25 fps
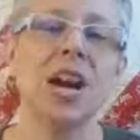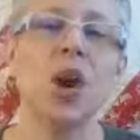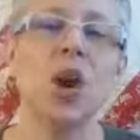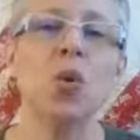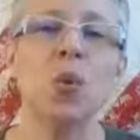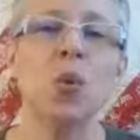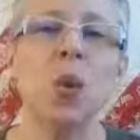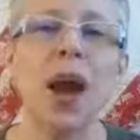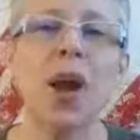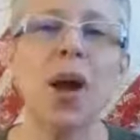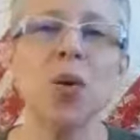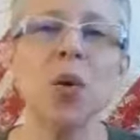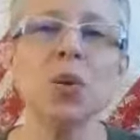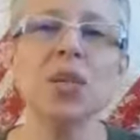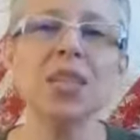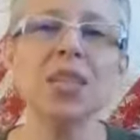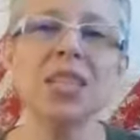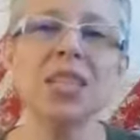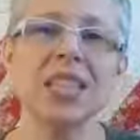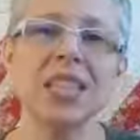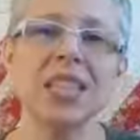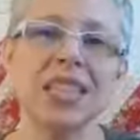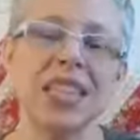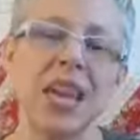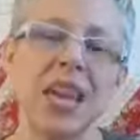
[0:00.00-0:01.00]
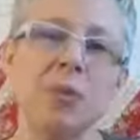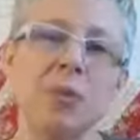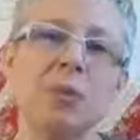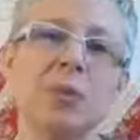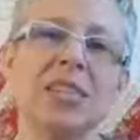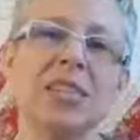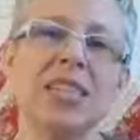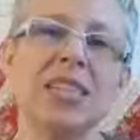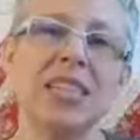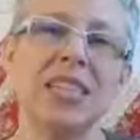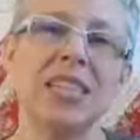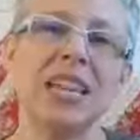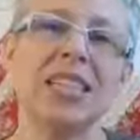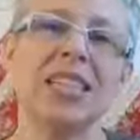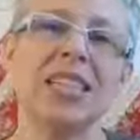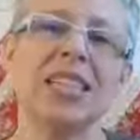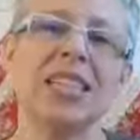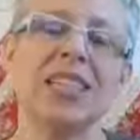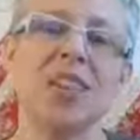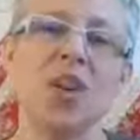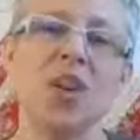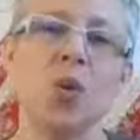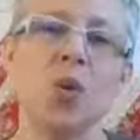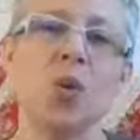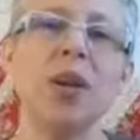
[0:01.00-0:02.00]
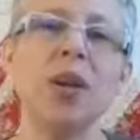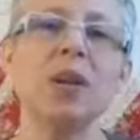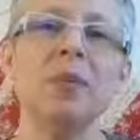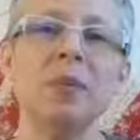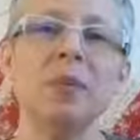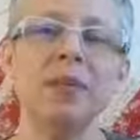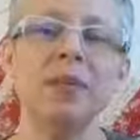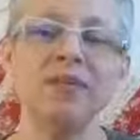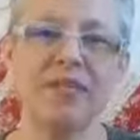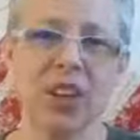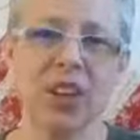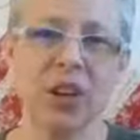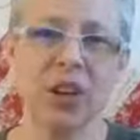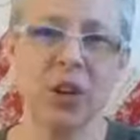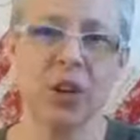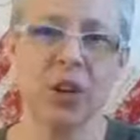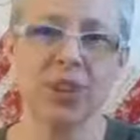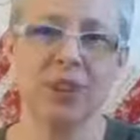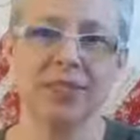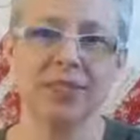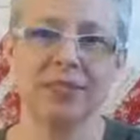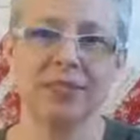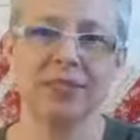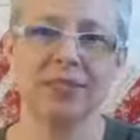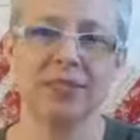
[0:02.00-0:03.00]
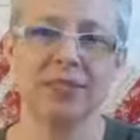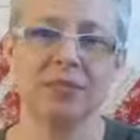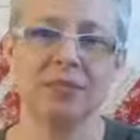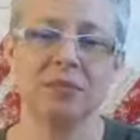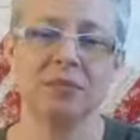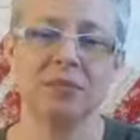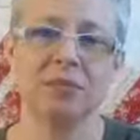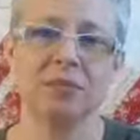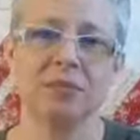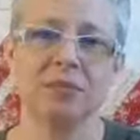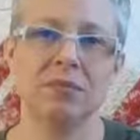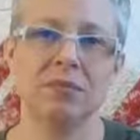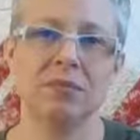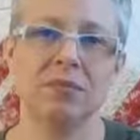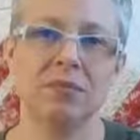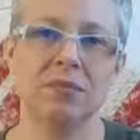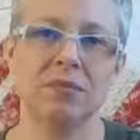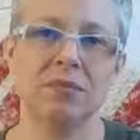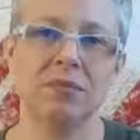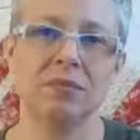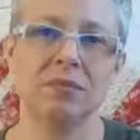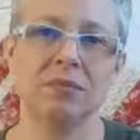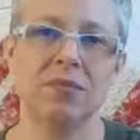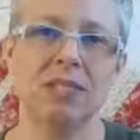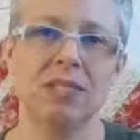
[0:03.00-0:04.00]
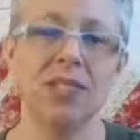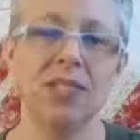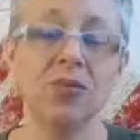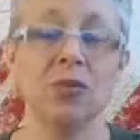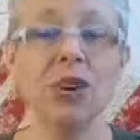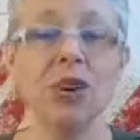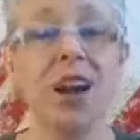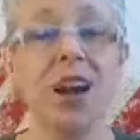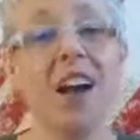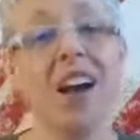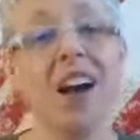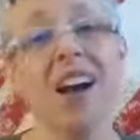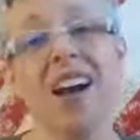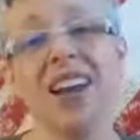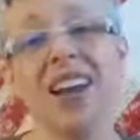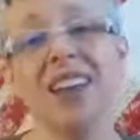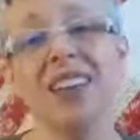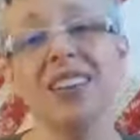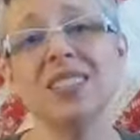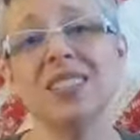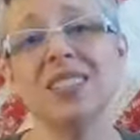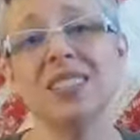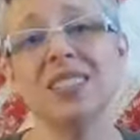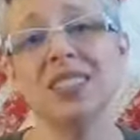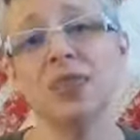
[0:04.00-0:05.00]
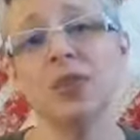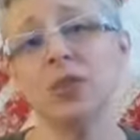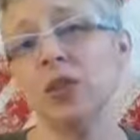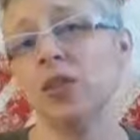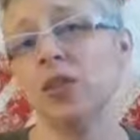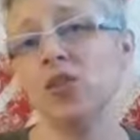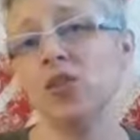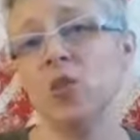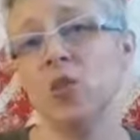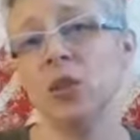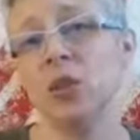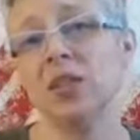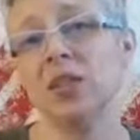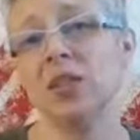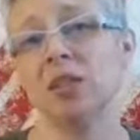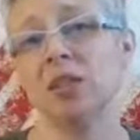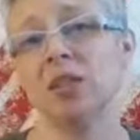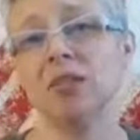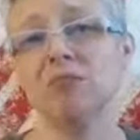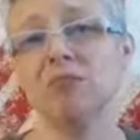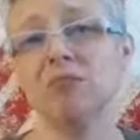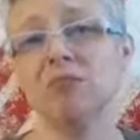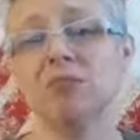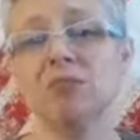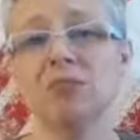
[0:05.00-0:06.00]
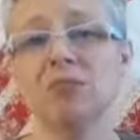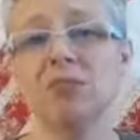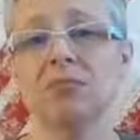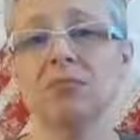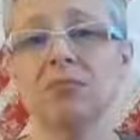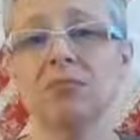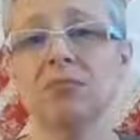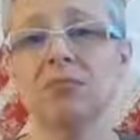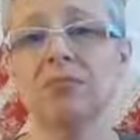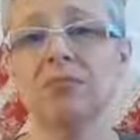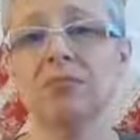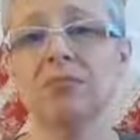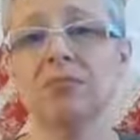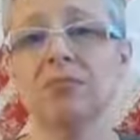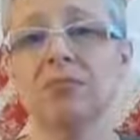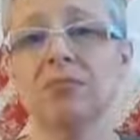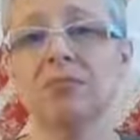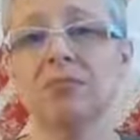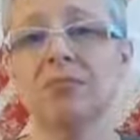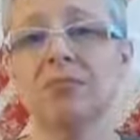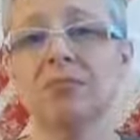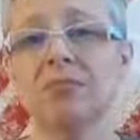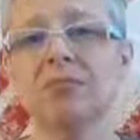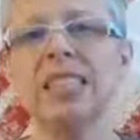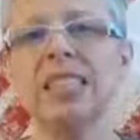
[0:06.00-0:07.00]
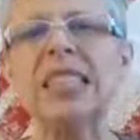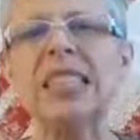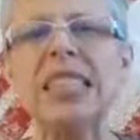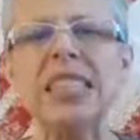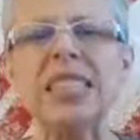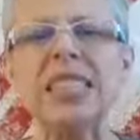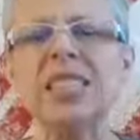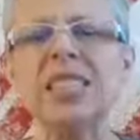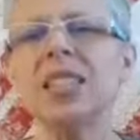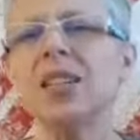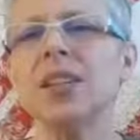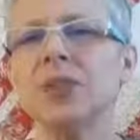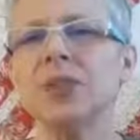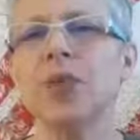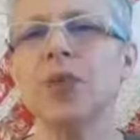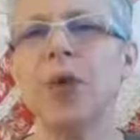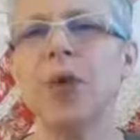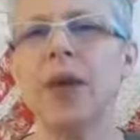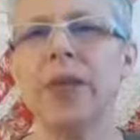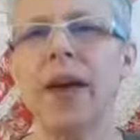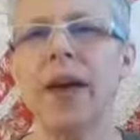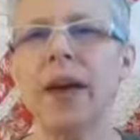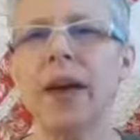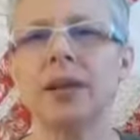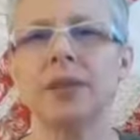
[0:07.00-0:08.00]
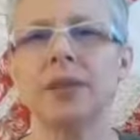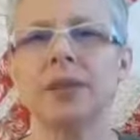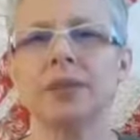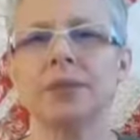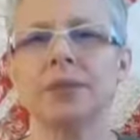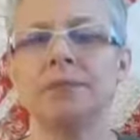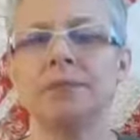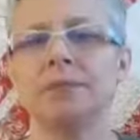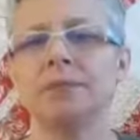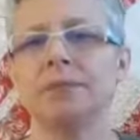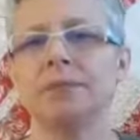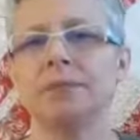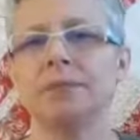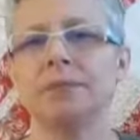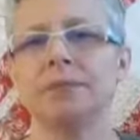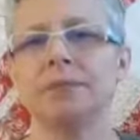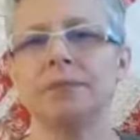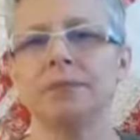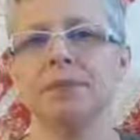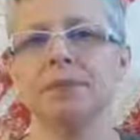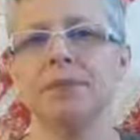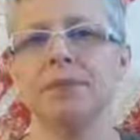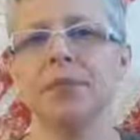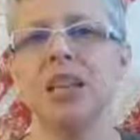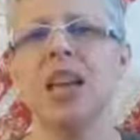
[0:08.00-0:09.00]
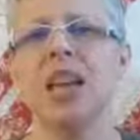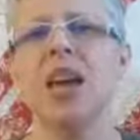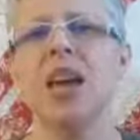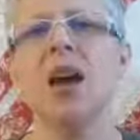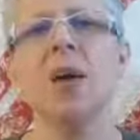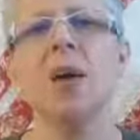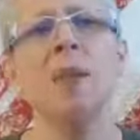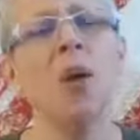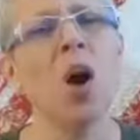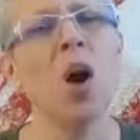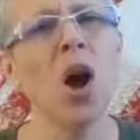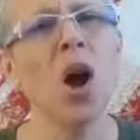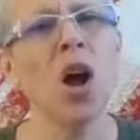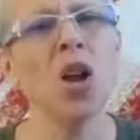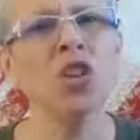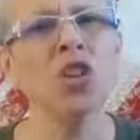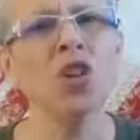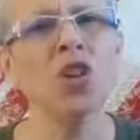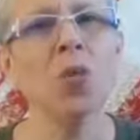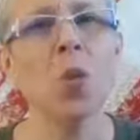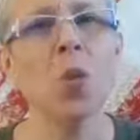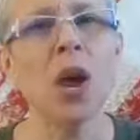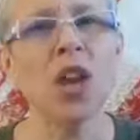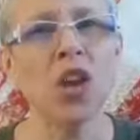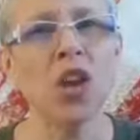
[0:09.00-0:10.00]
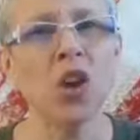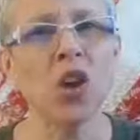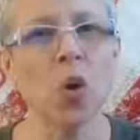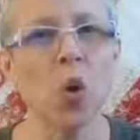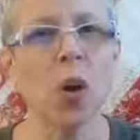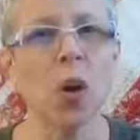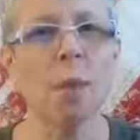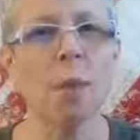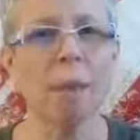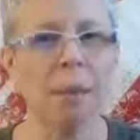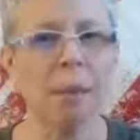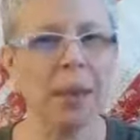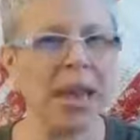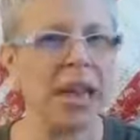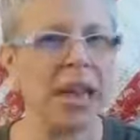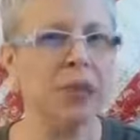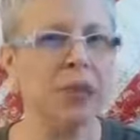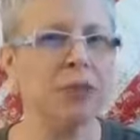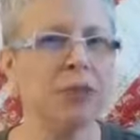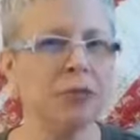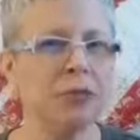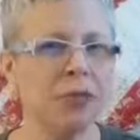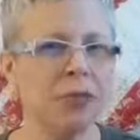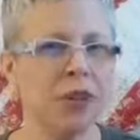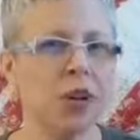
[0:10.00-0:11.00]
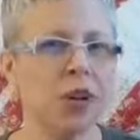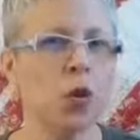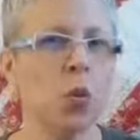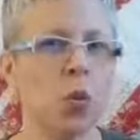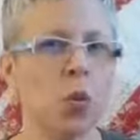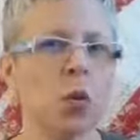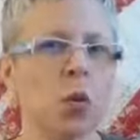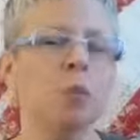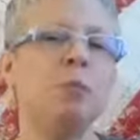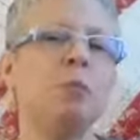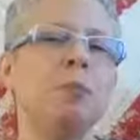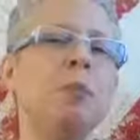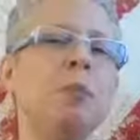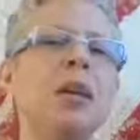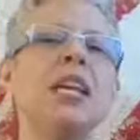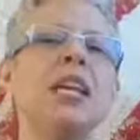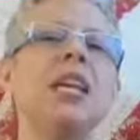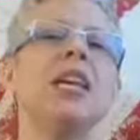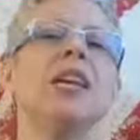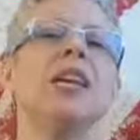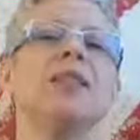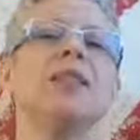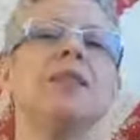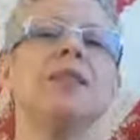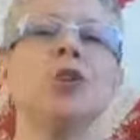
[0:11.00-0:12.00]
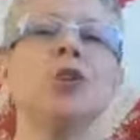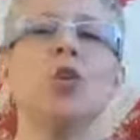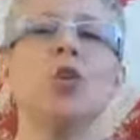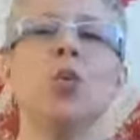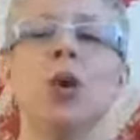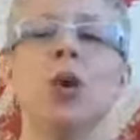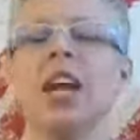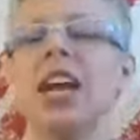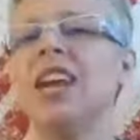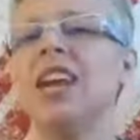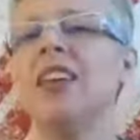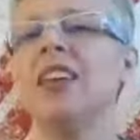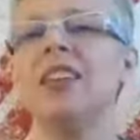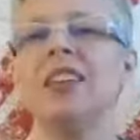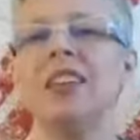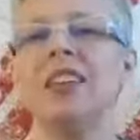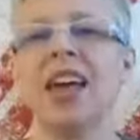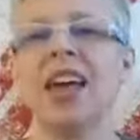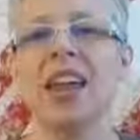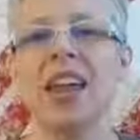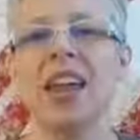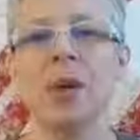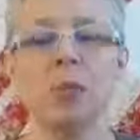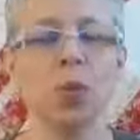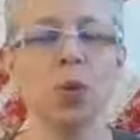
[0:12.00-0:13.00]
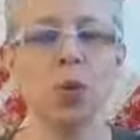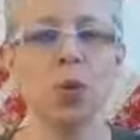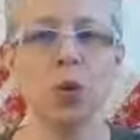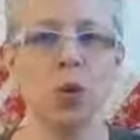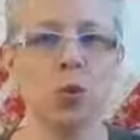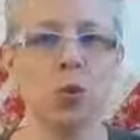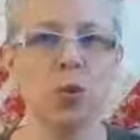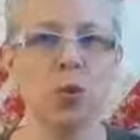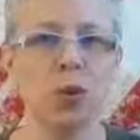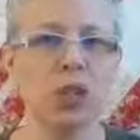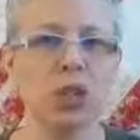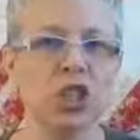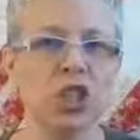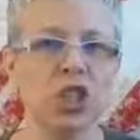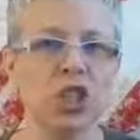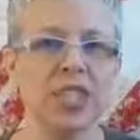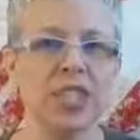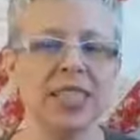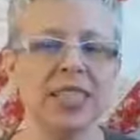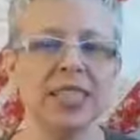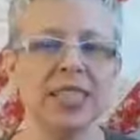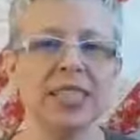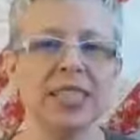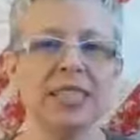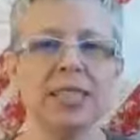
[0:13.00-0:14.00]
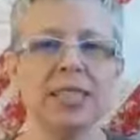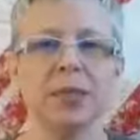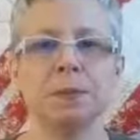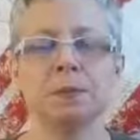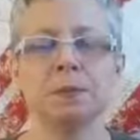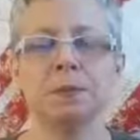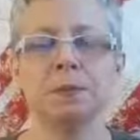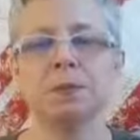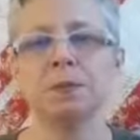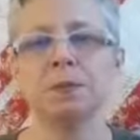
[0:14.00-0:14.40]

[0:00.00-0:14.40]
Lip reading: Around the table tonight, there will be fear. Different kinds, different sorts. Listen for that. Ponder what your main fear would be if you were in that upper room with Jesus.